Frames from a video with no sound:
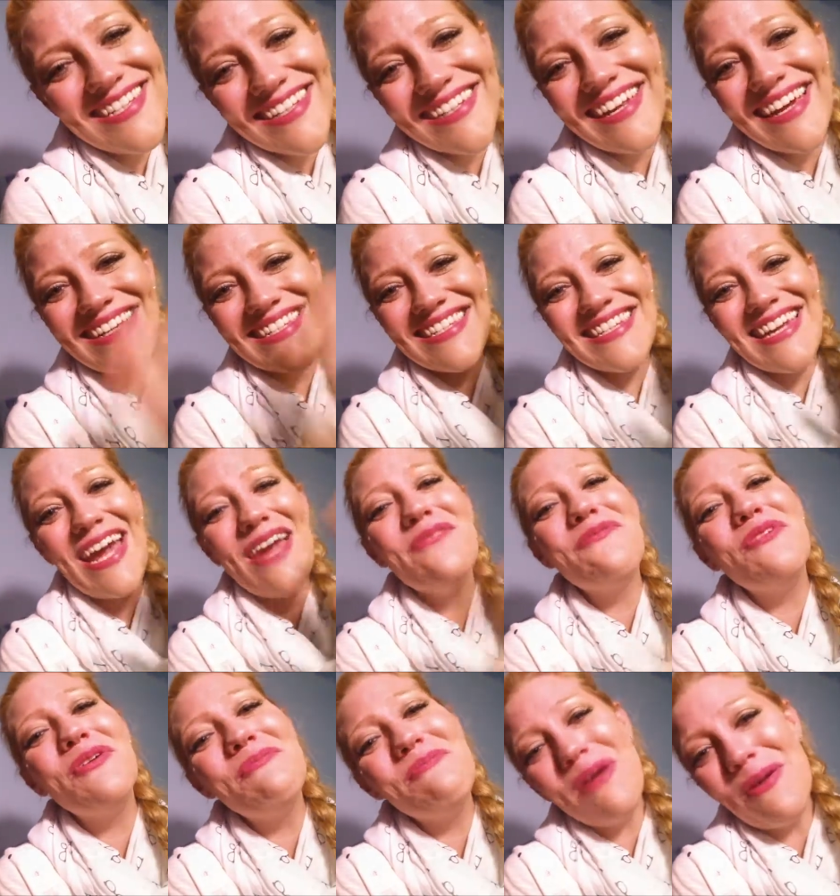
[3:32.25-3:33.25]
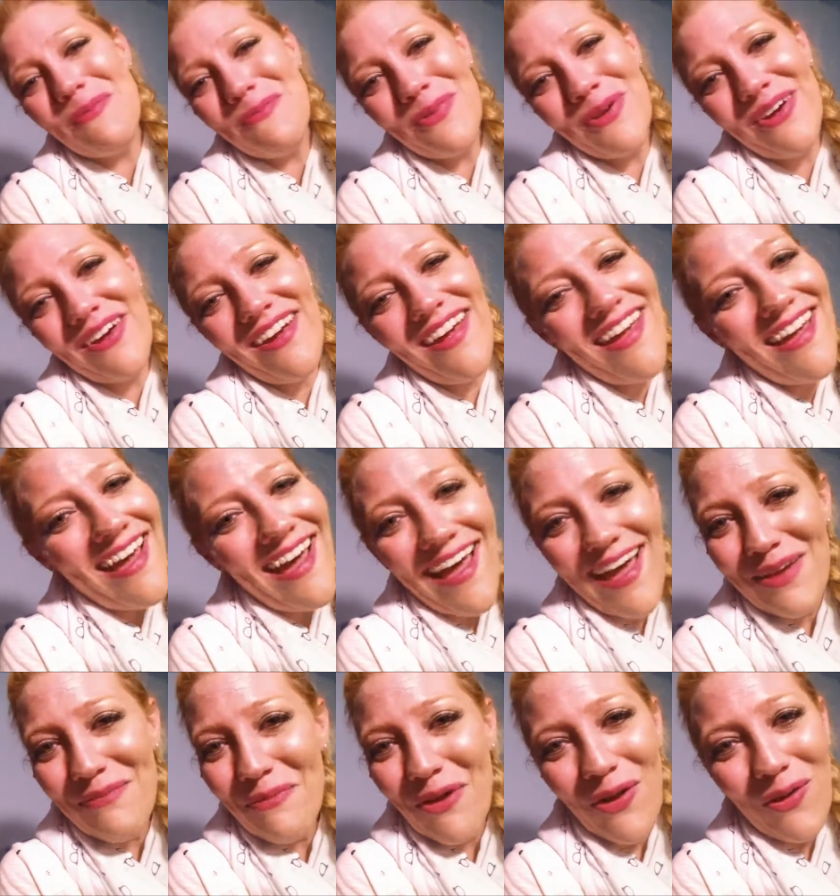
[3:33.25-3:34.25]
Until next time, remember,
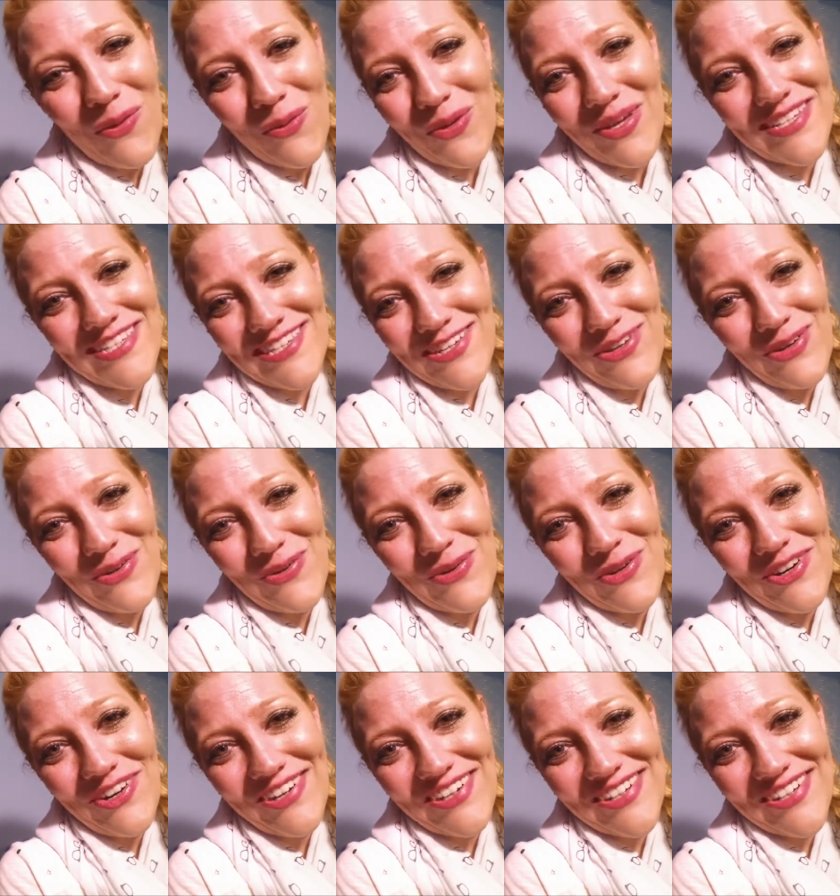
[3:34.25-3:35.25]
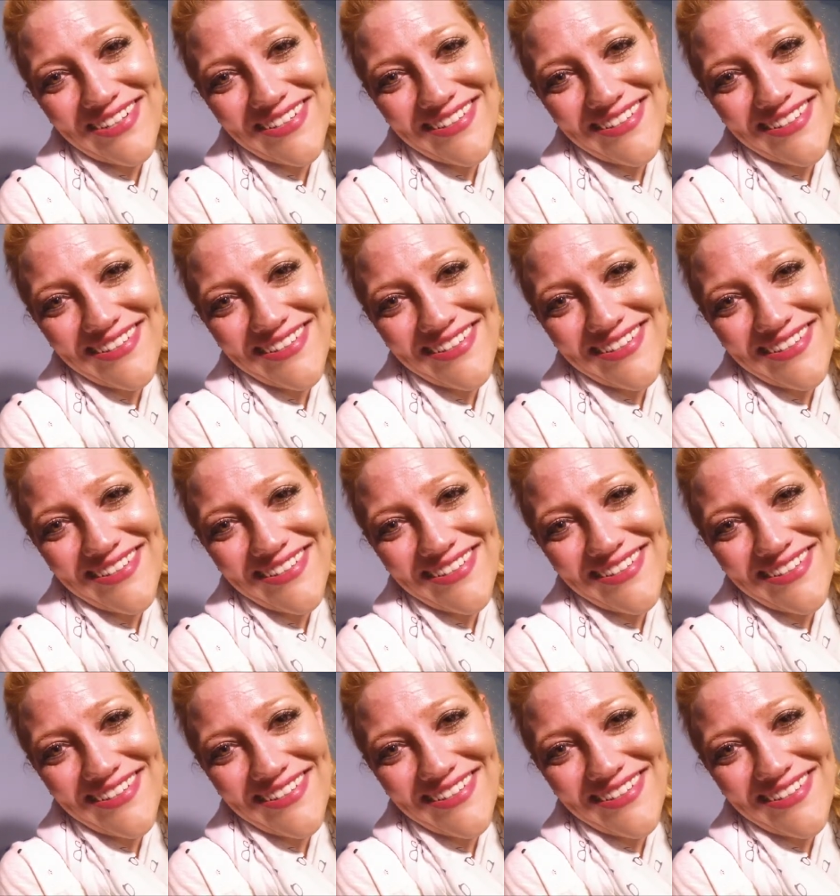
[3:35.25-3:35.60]
I'm always in your corner.